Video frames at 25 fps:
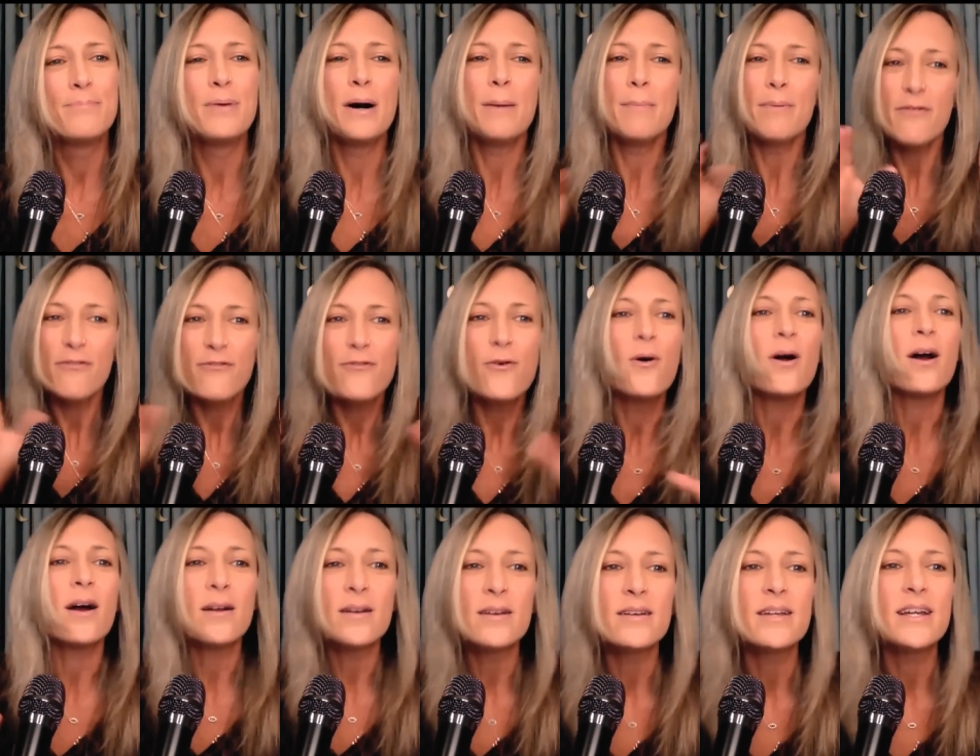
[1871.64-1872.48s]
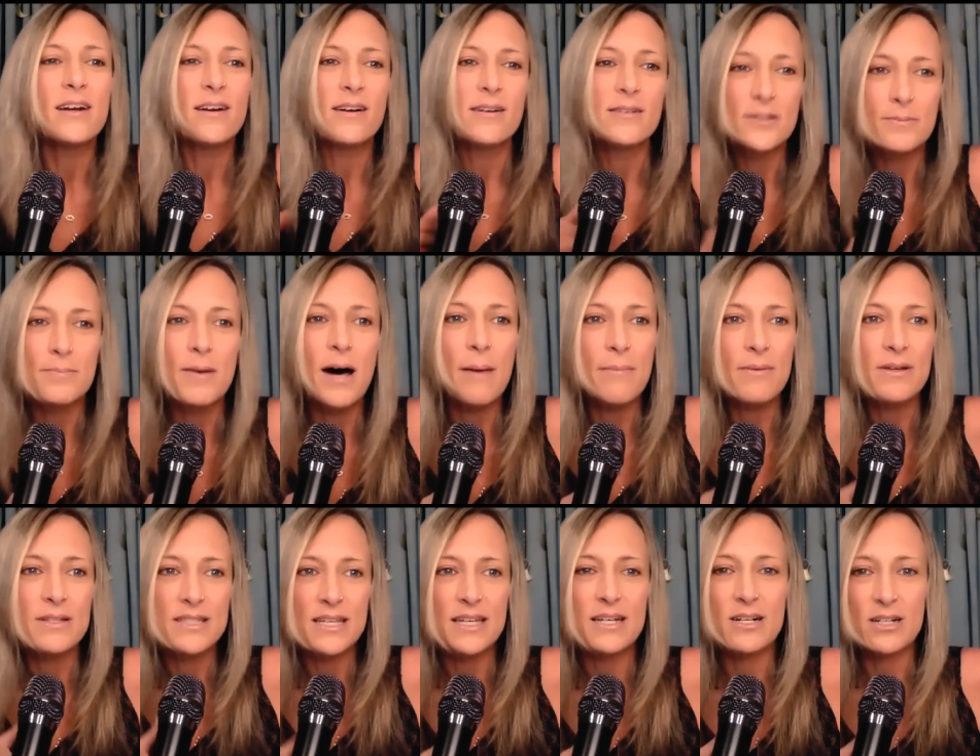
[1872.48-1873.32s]
But before Nero's
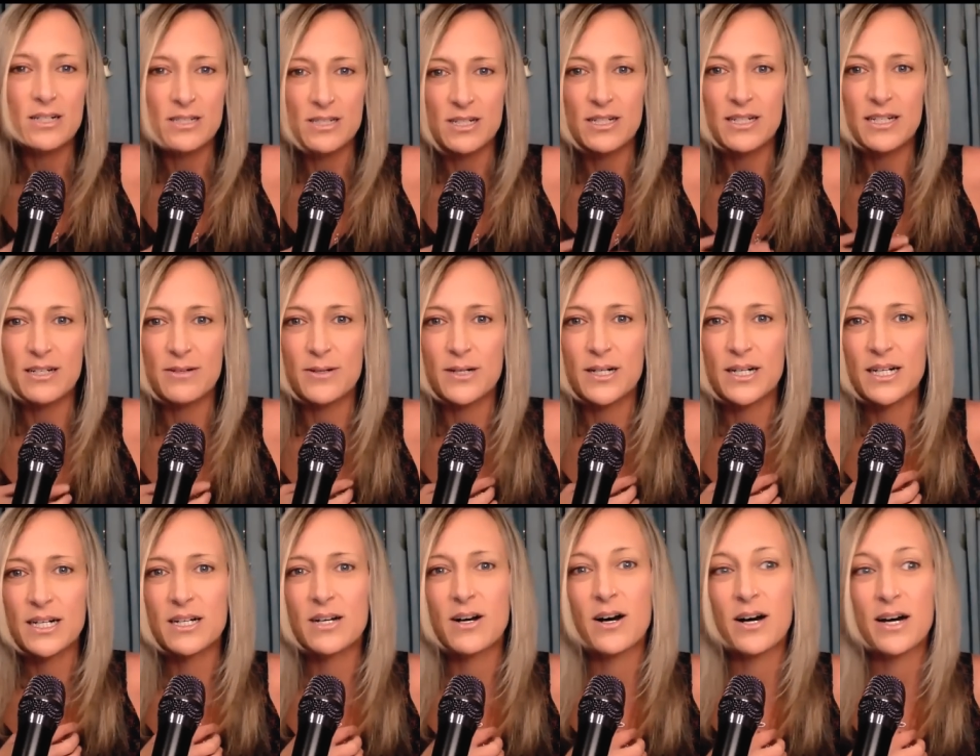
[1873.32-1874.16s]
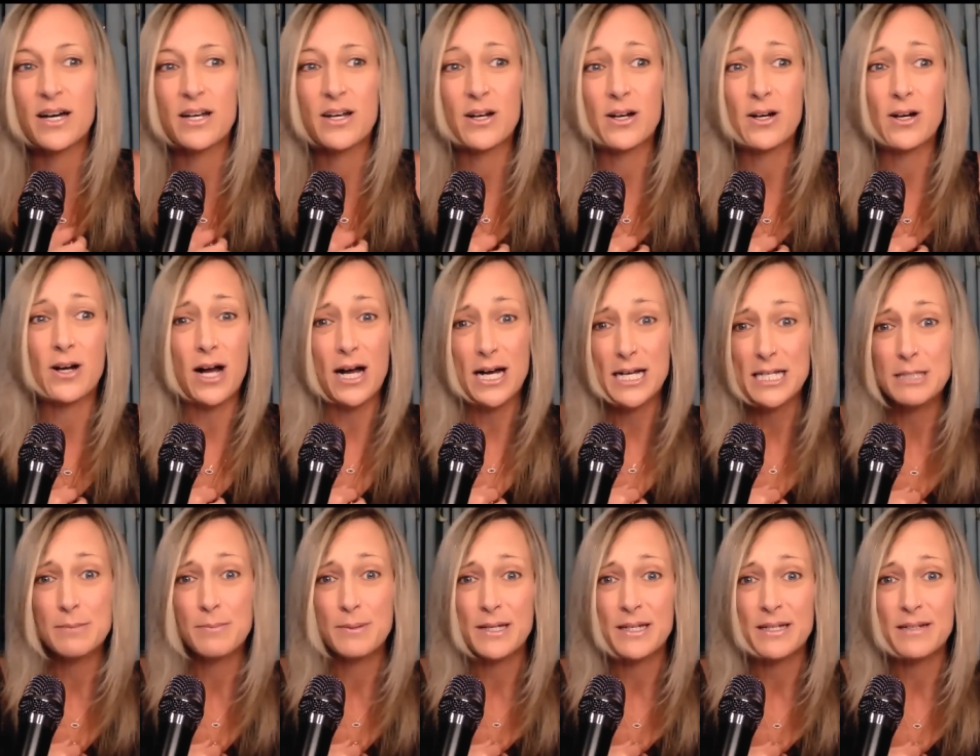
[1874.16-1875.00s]
mama did her dirty work on her
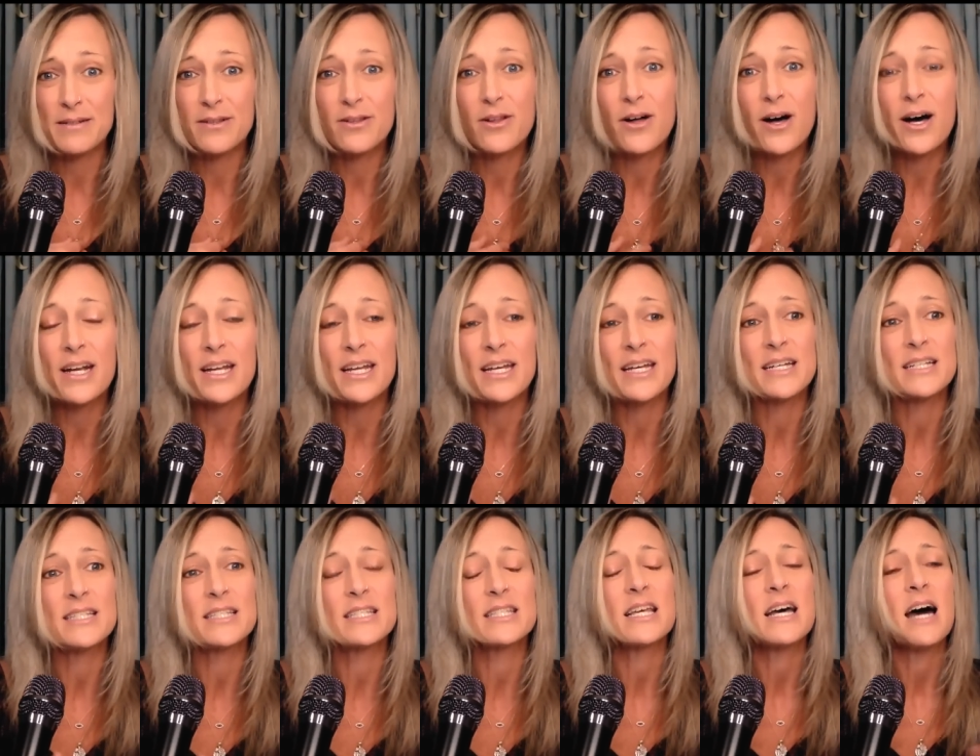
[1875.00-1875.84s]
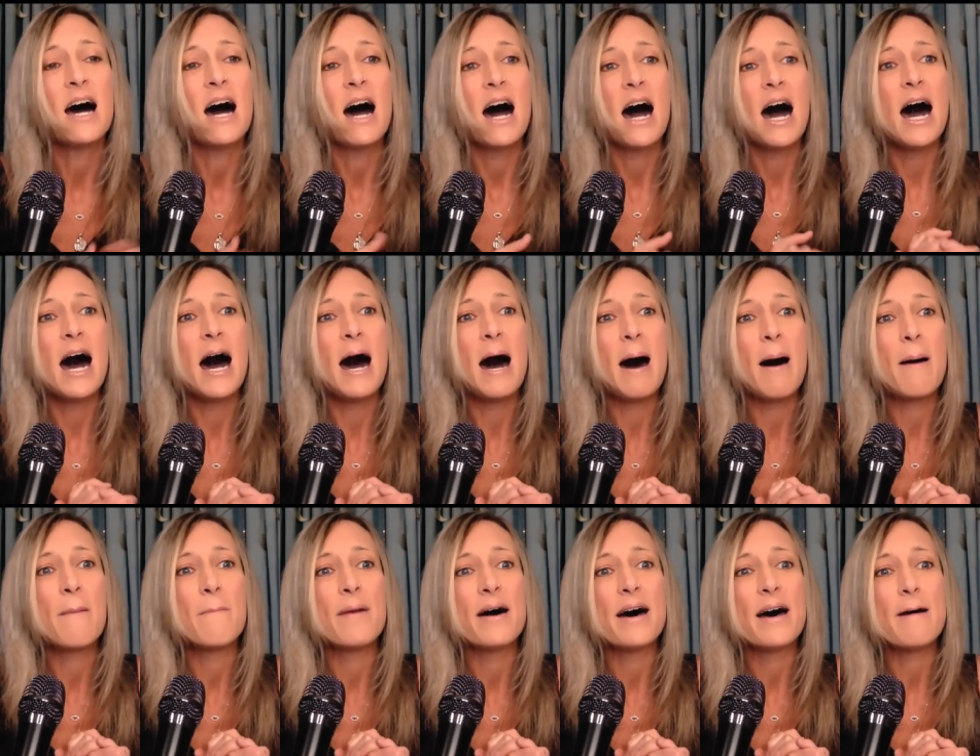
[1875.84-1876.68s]
husband, Claudius,
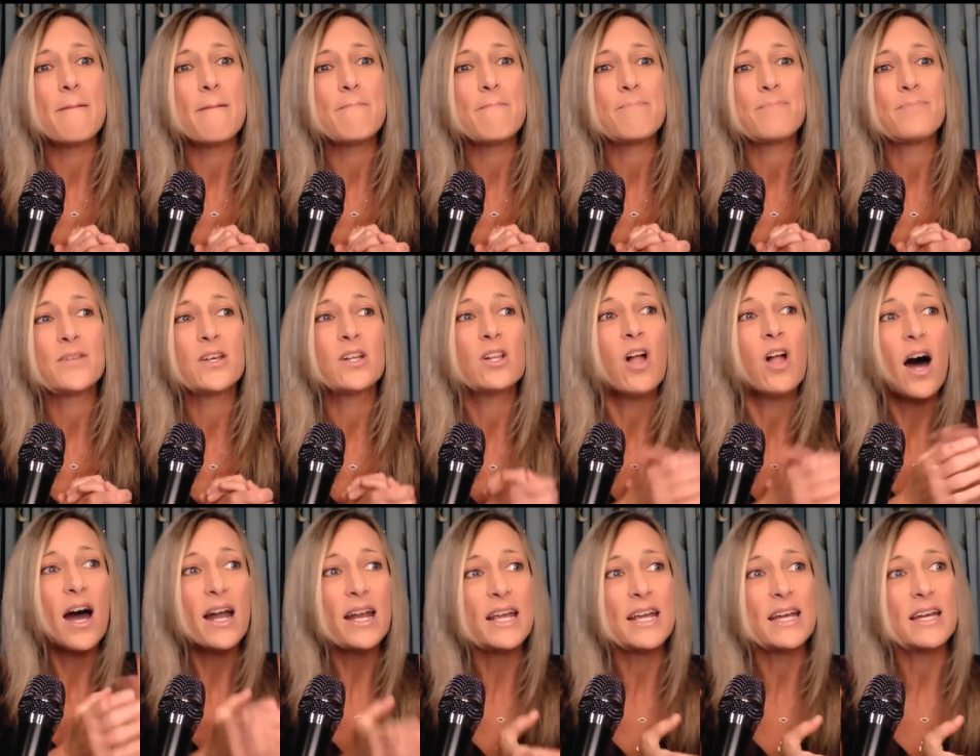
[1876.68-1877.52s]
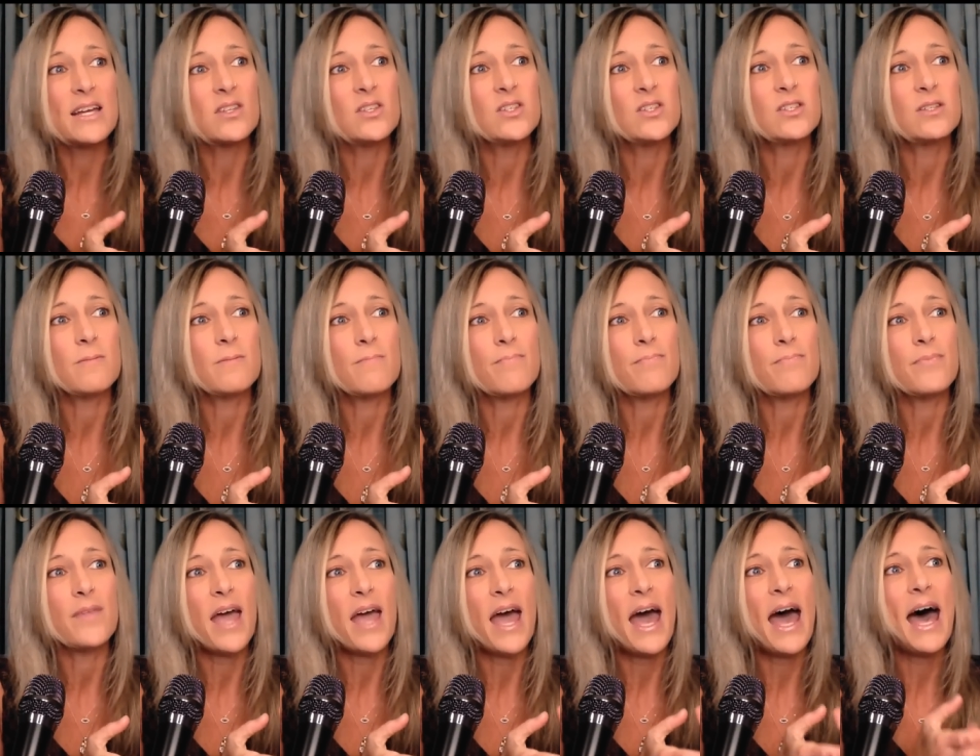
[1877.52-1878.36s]
um, Claudius
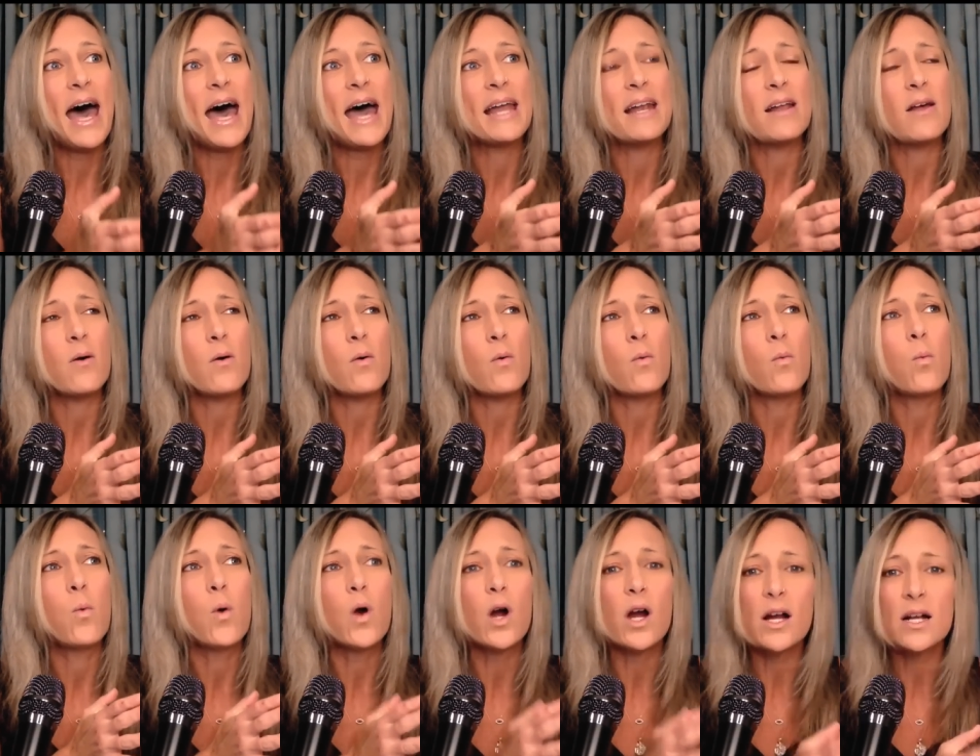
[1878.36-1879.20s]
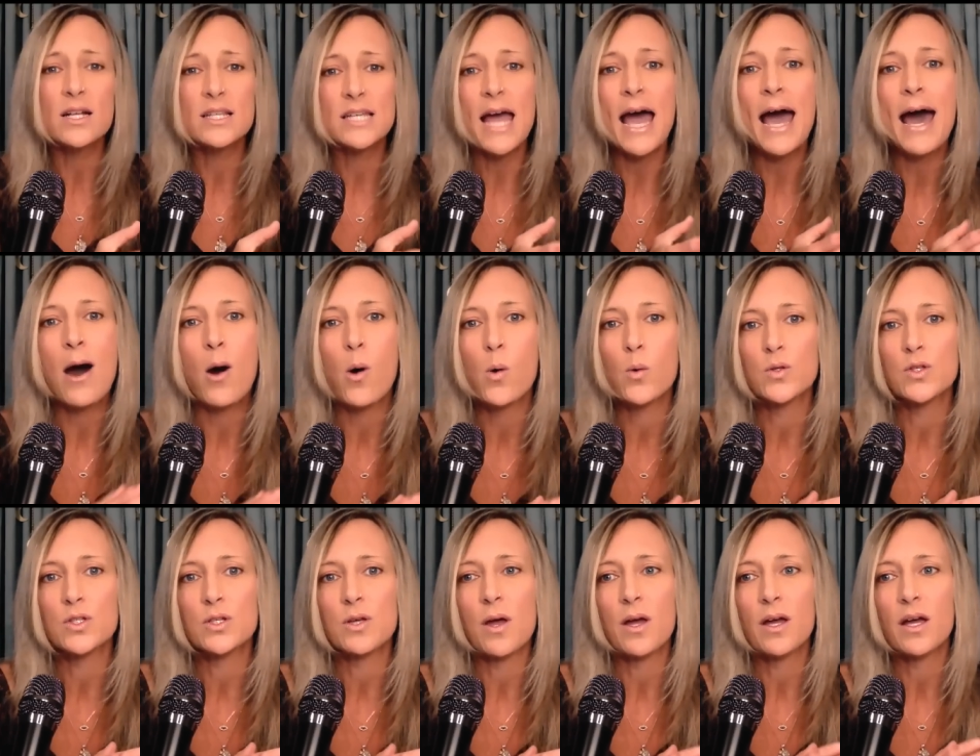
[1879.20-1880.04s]
had worked
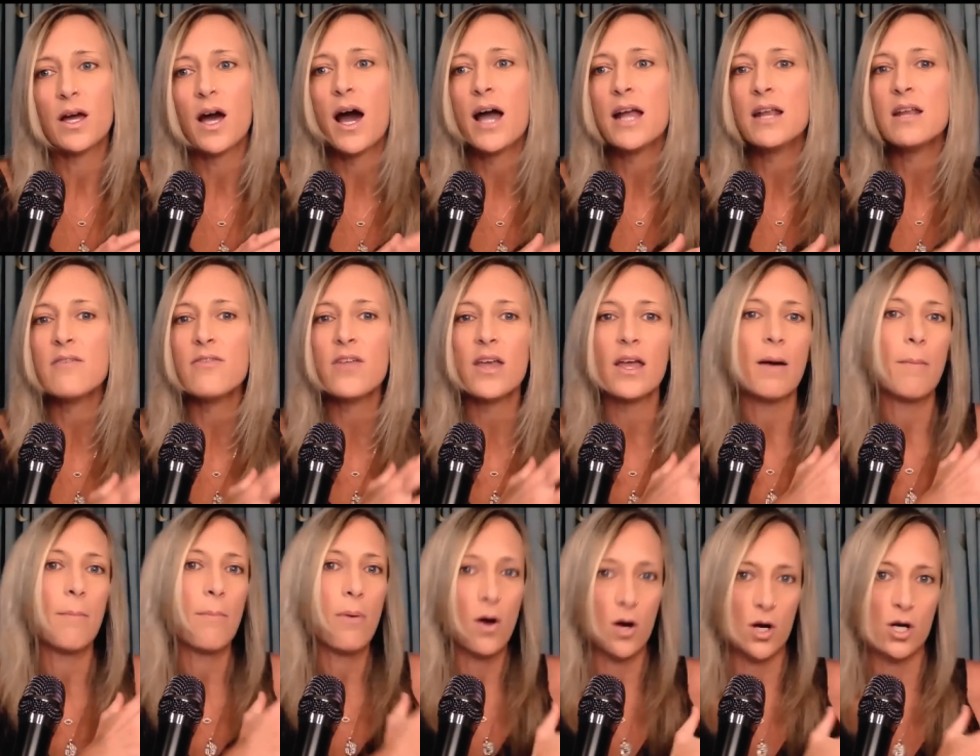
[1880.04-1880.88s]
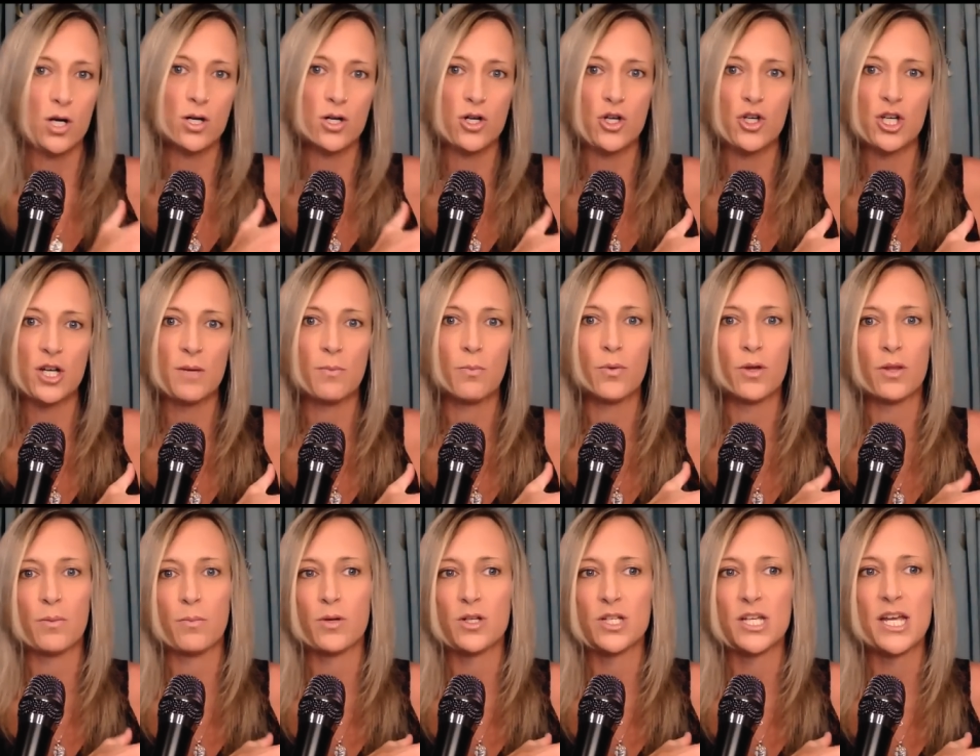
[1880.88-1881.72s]
out kind of like a partnership
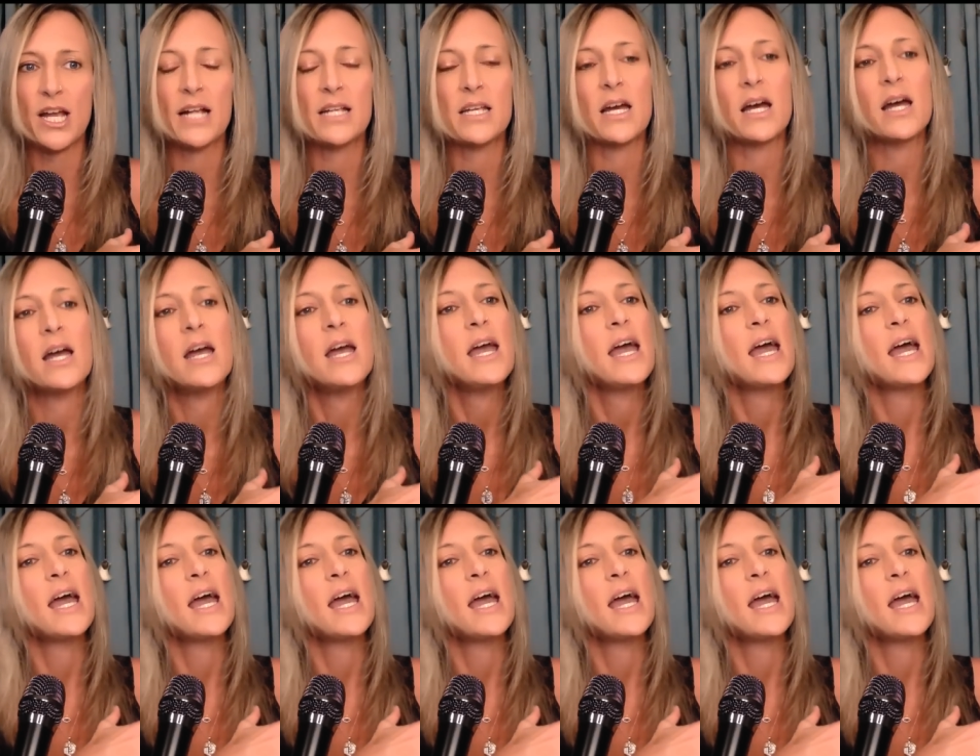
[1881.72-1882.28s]
with Britannia.